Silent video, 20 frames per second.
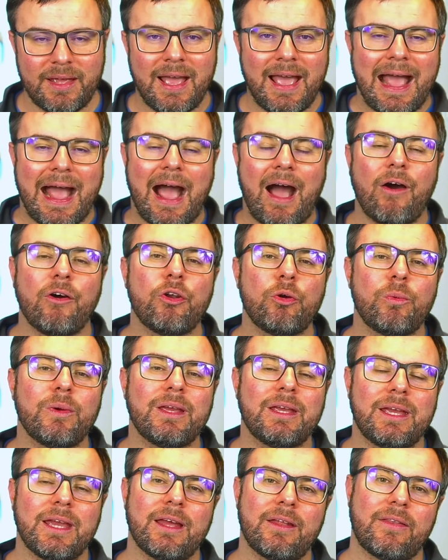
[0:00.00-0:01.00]
How do we
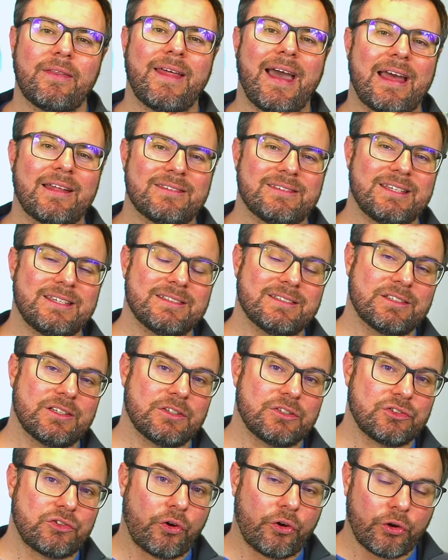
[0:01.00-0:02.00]
get that season to
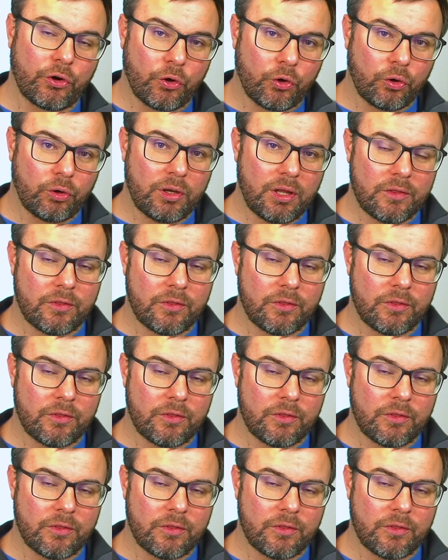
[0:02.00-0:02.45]
start early?